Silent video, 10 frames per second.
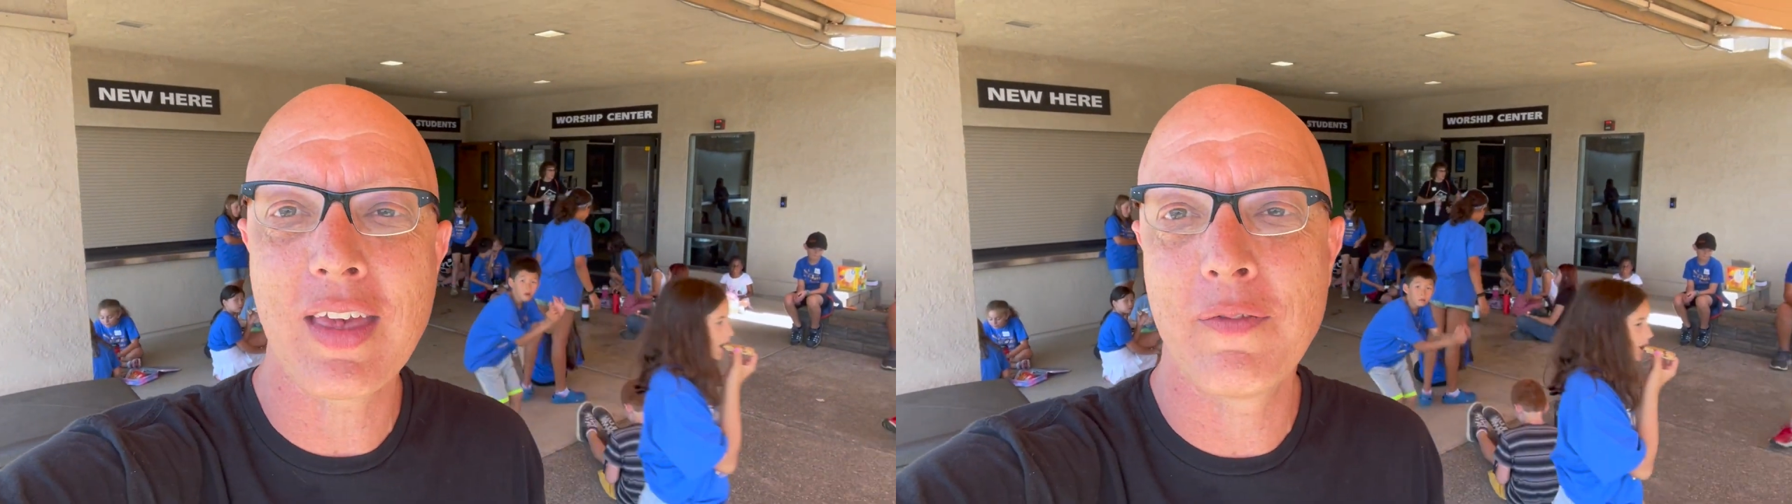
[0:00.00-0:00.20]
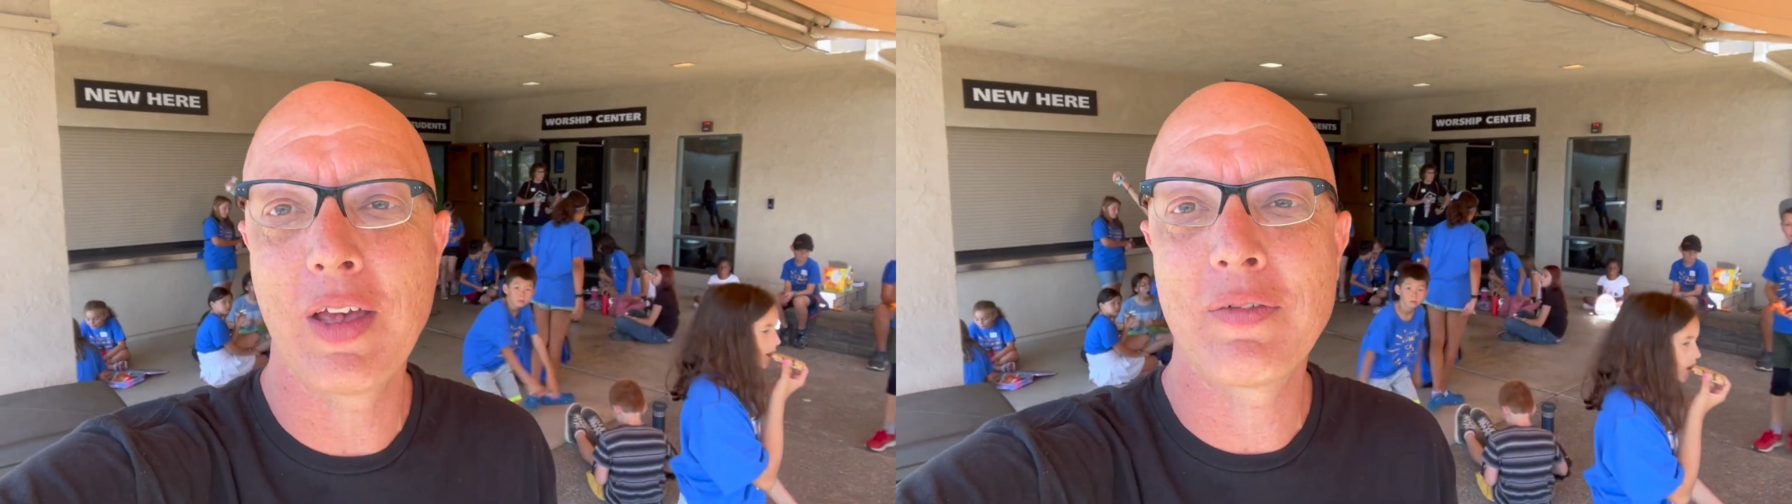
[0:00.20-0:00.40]

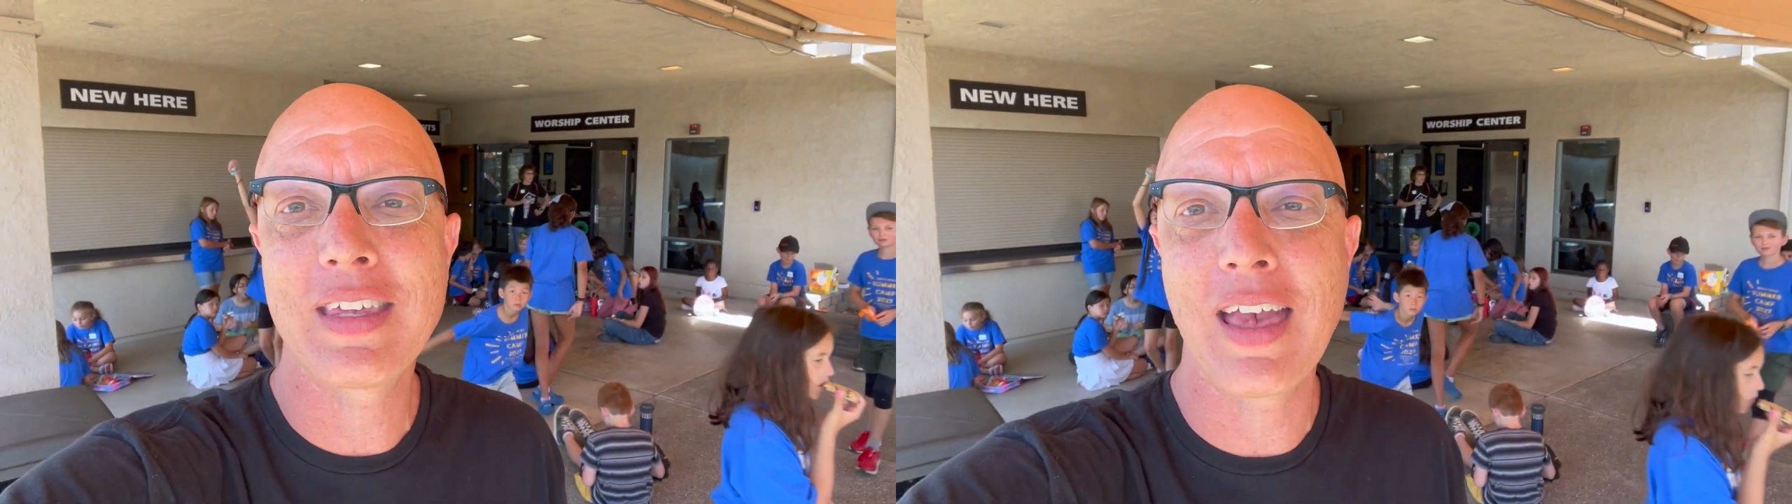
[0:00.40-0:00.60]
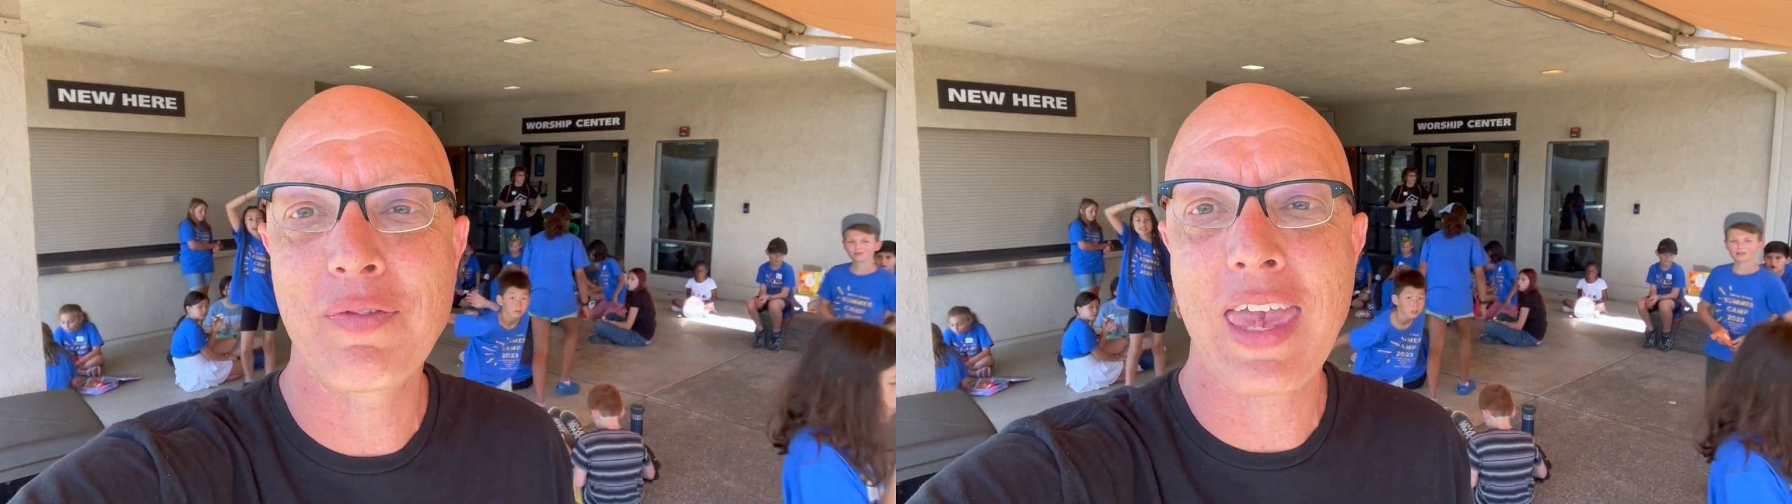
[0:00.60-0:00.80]

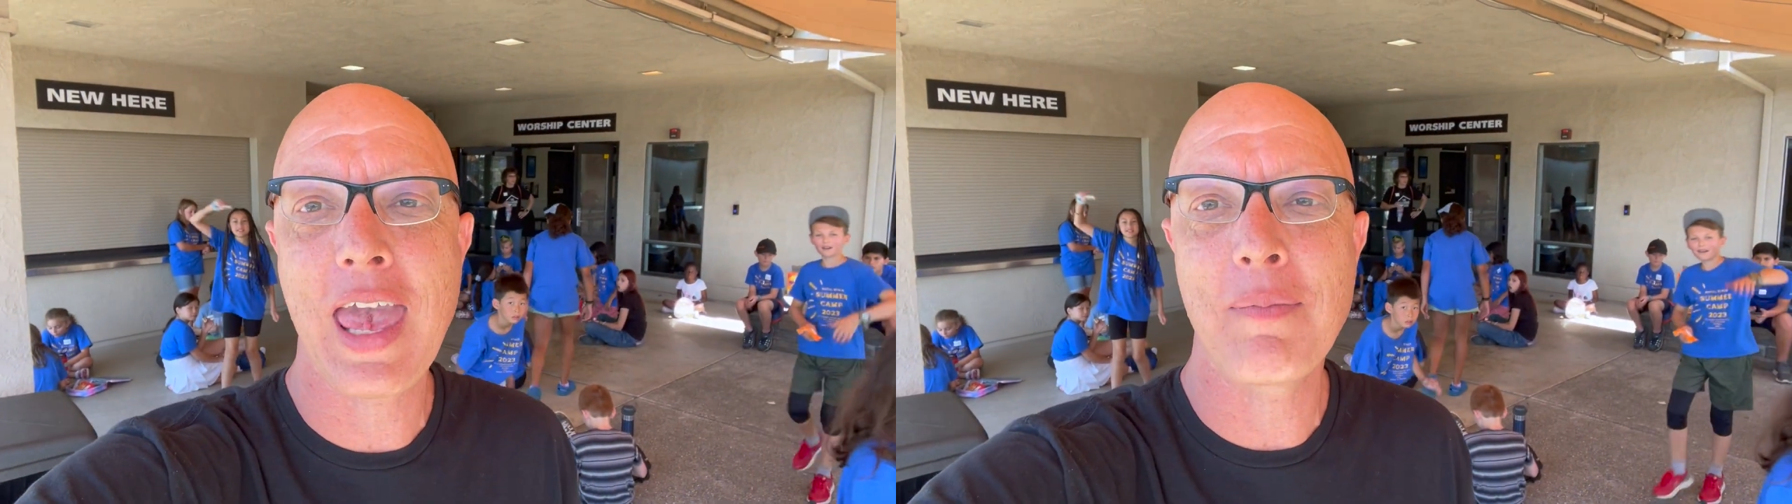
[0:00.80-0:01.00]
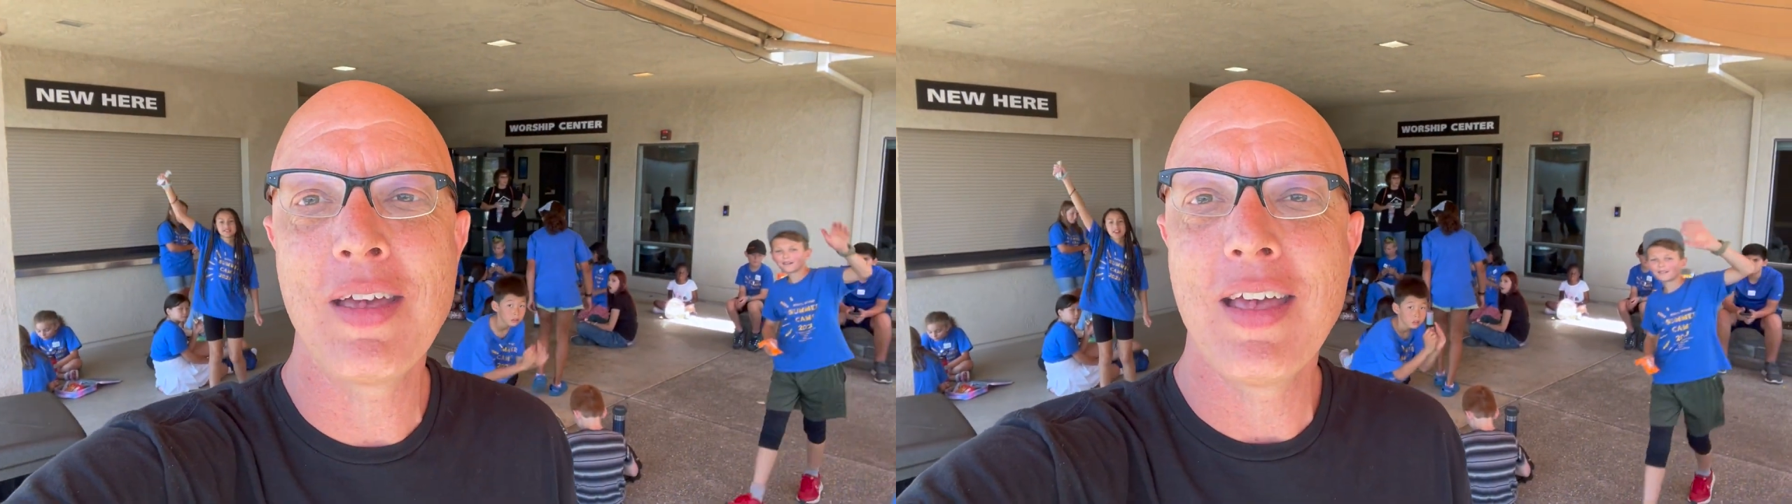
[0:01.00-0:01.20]

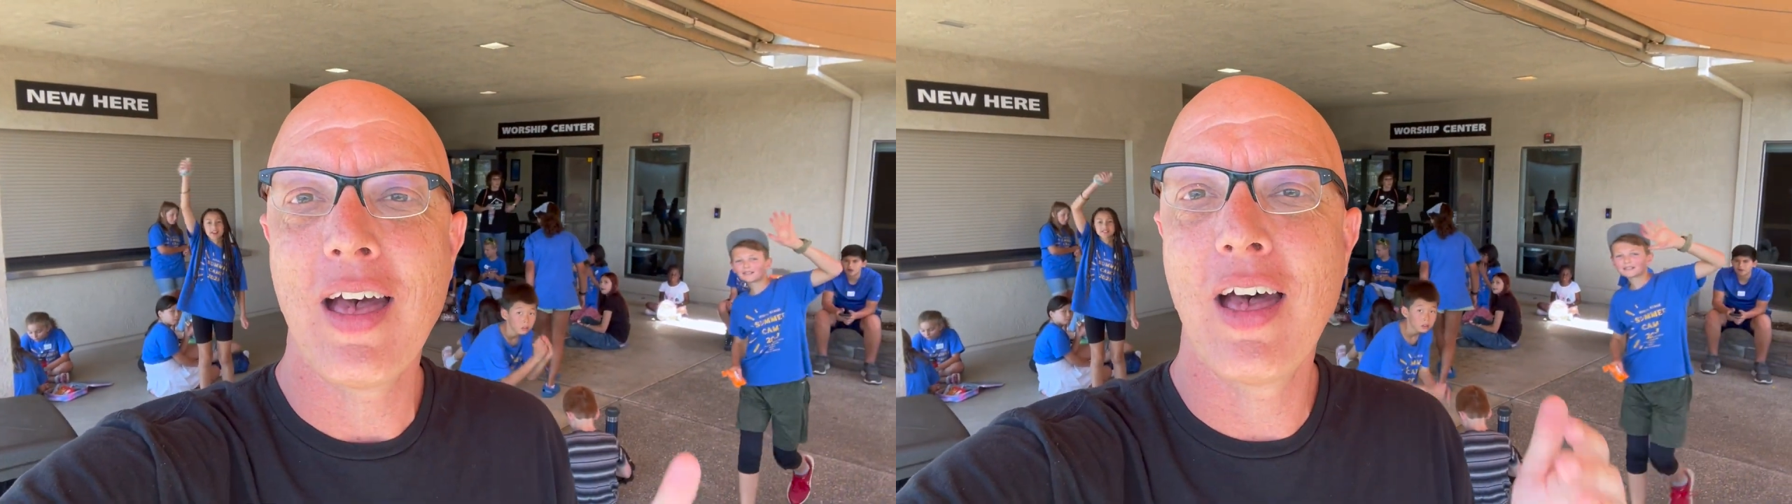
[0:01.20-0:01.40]
camp.